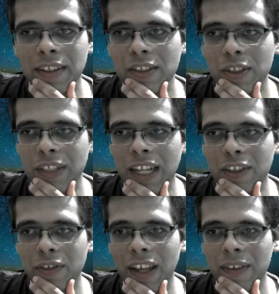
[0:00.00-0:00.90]
So
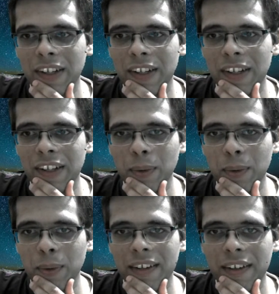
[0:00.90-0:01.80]
that's why we'll try to look
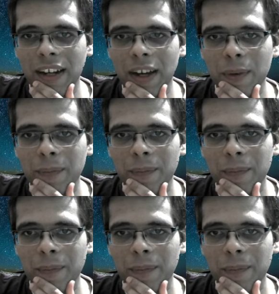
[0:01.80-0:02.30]
at it now.